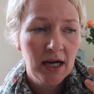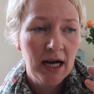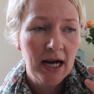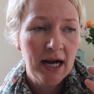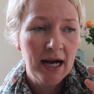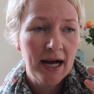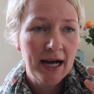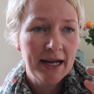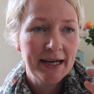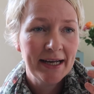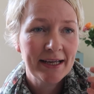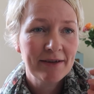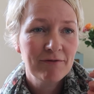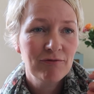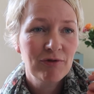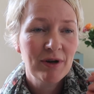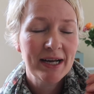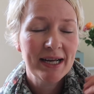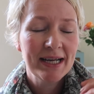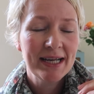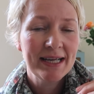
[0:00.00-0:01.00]
uh, and it
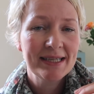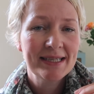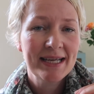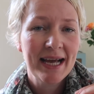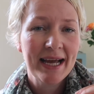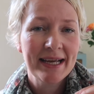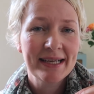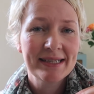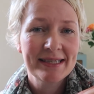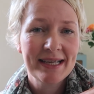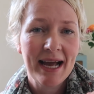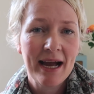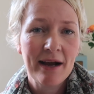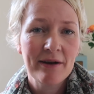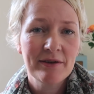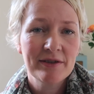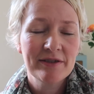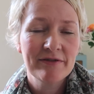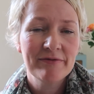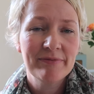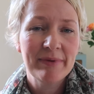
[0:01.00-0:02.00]
really takes it
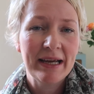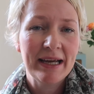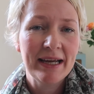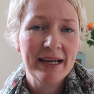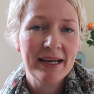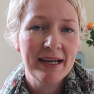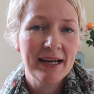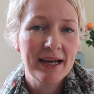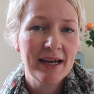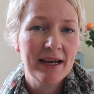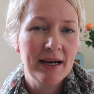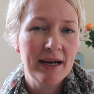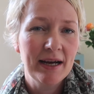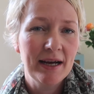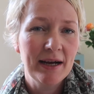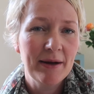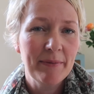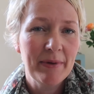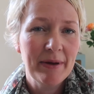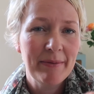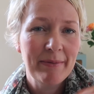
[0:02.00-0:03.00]
out of me
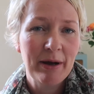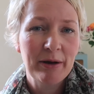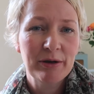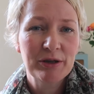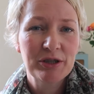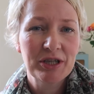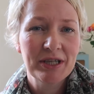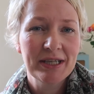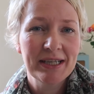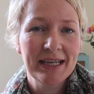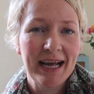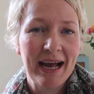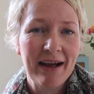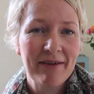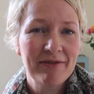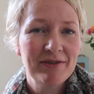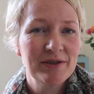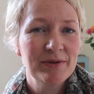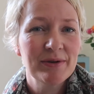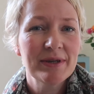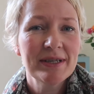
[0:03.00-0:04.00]
um, emotionally
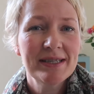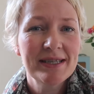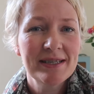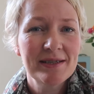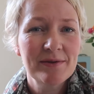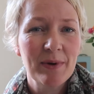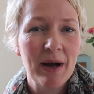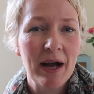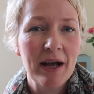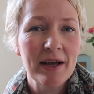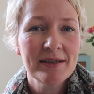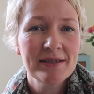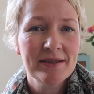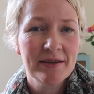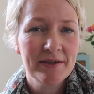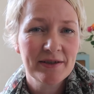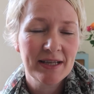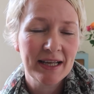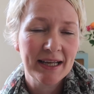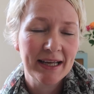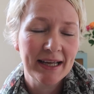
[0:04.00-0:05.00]
afterwards as well. So
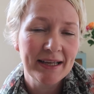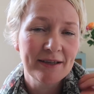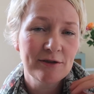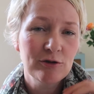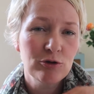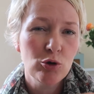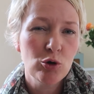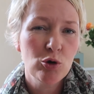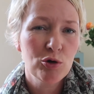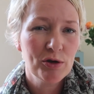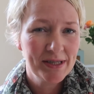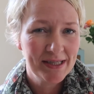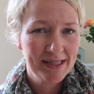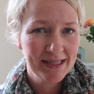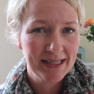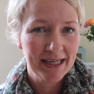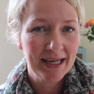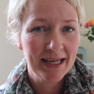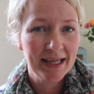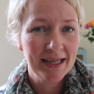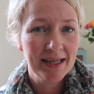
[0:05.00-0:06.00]
it's like
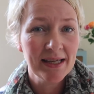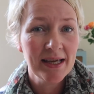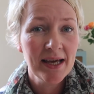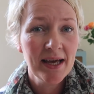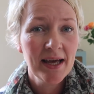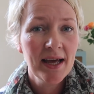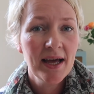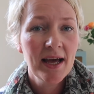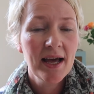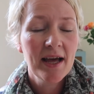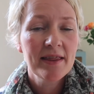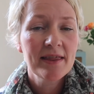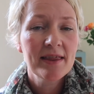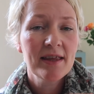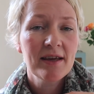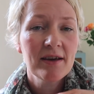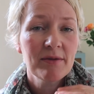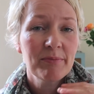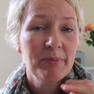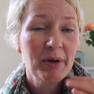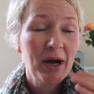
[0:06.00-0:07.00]
exhausting.
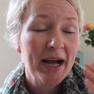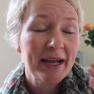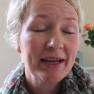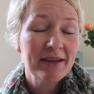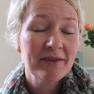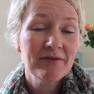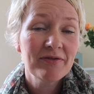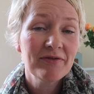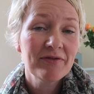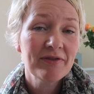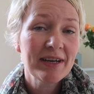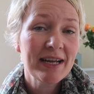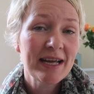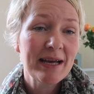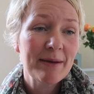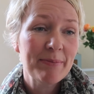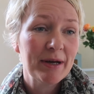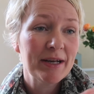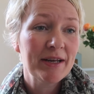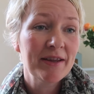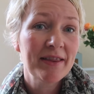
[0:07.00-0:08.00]
but I can
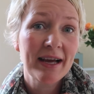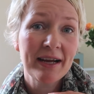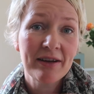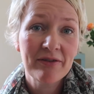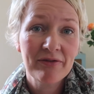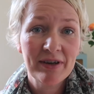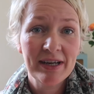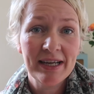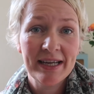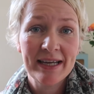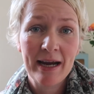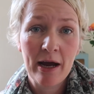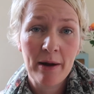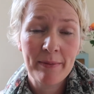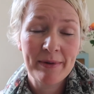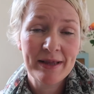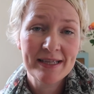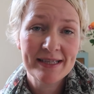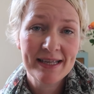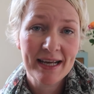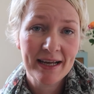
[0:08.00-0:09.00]
flip, and thankfully now
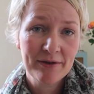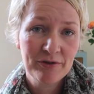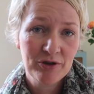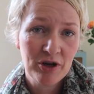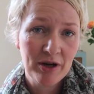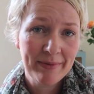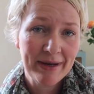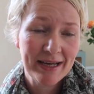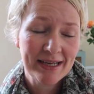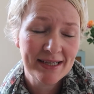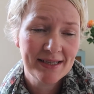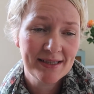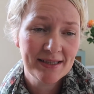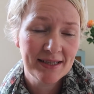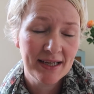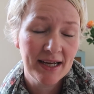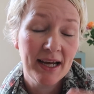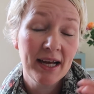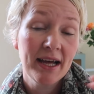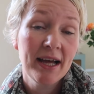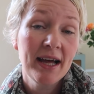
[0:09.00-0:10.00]
I'm in the second
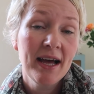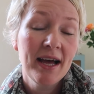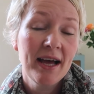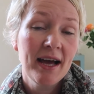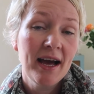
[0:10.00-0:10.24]
trimester.